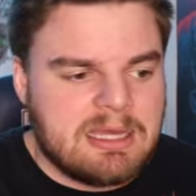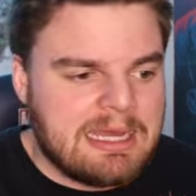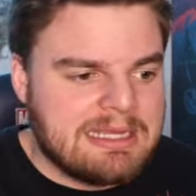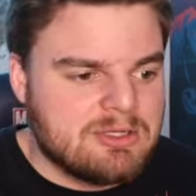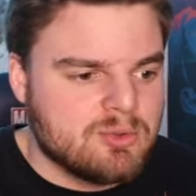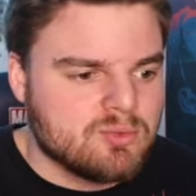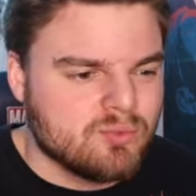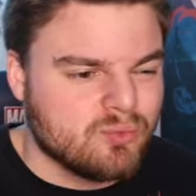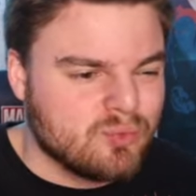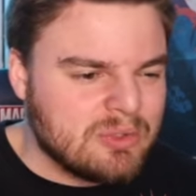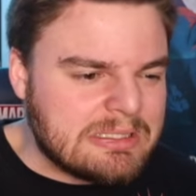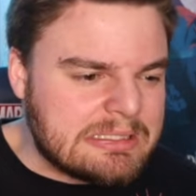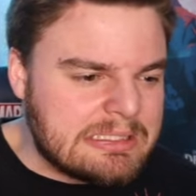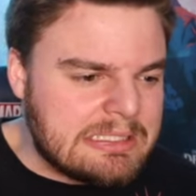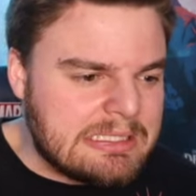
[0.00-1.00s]
I don't
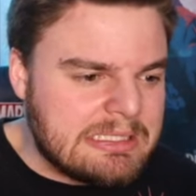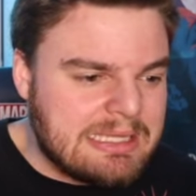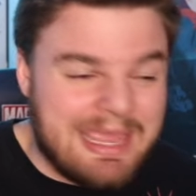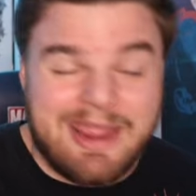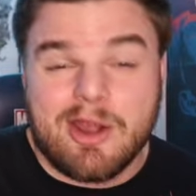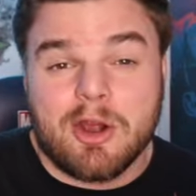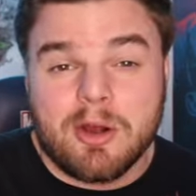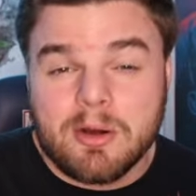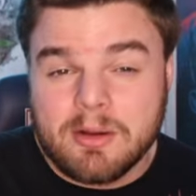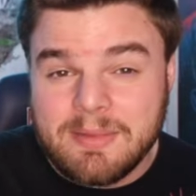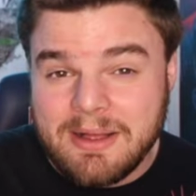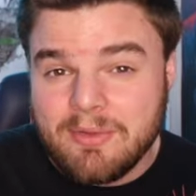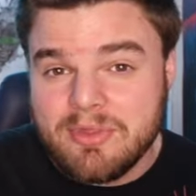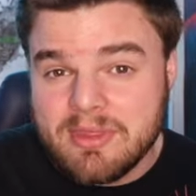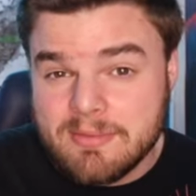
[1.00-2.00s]
really care
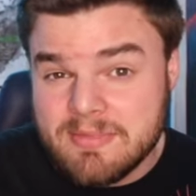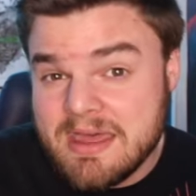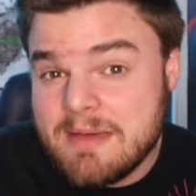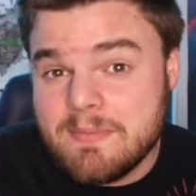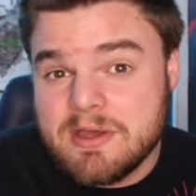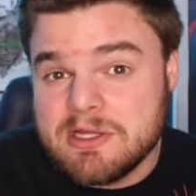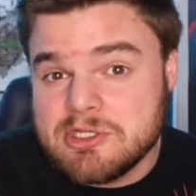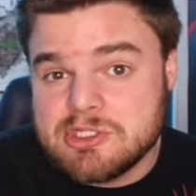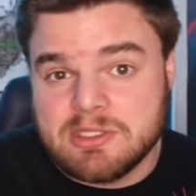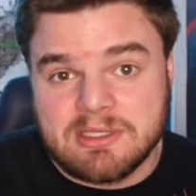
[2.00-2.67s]
about them that much.